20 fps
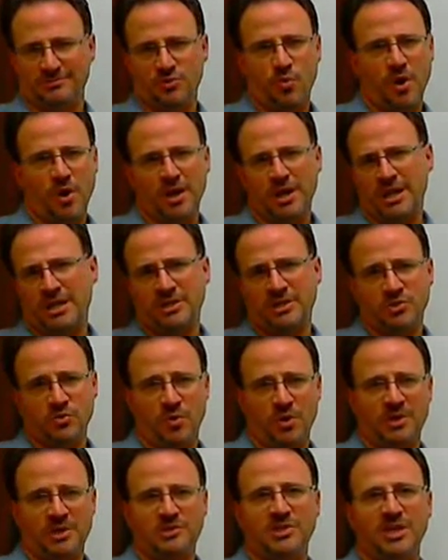$20,000 to
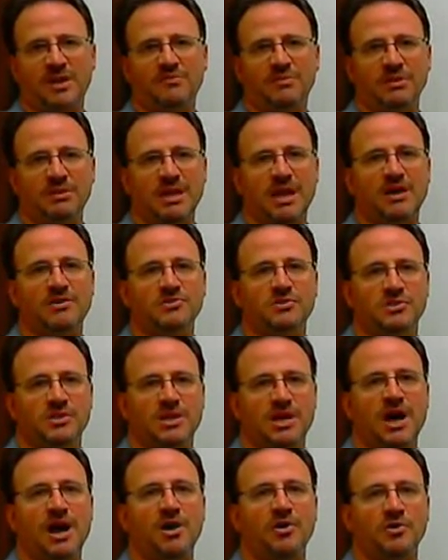
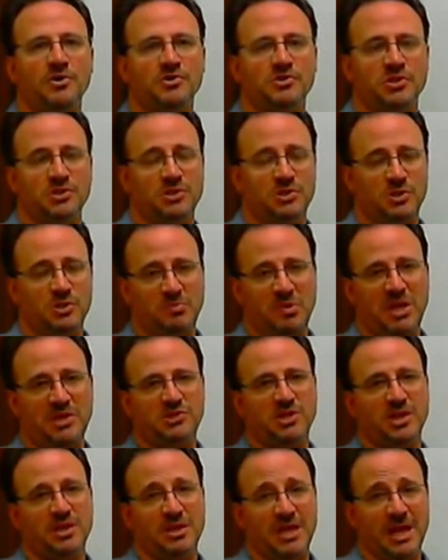$27,000, and just
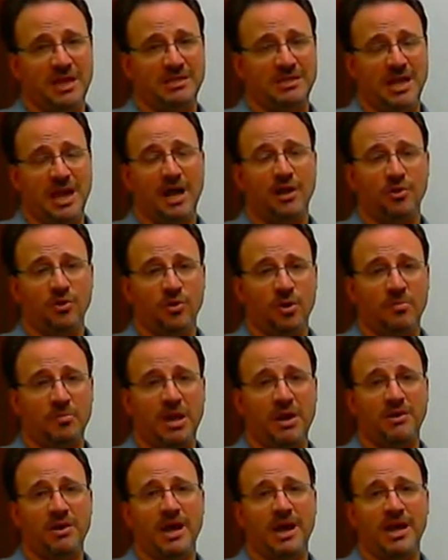based on that dollar
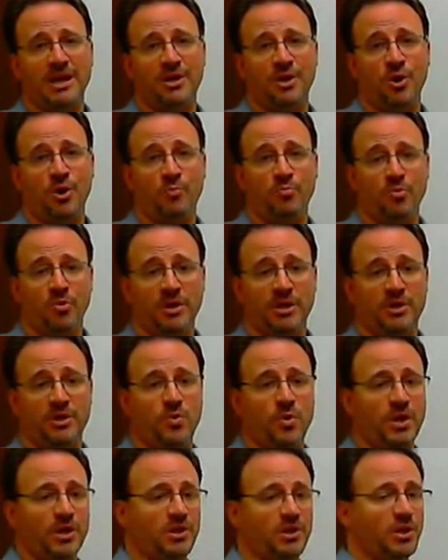amount, I know pretty
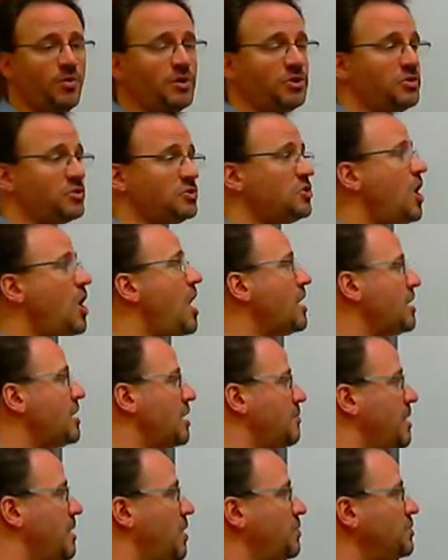quickly what they're
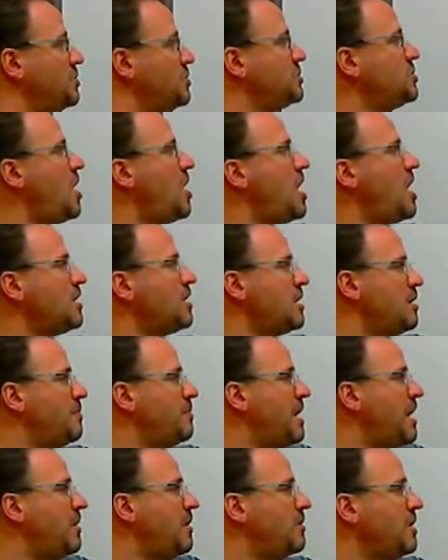talking about. What they're talking
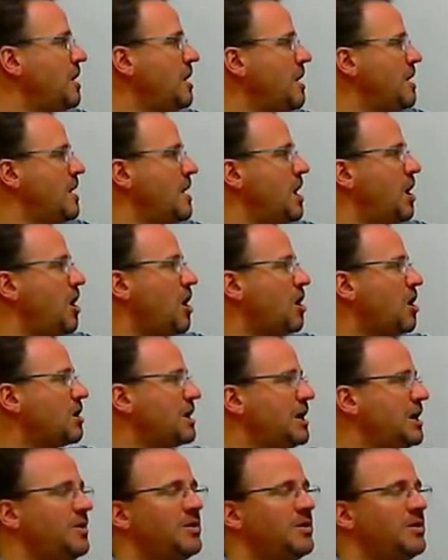about are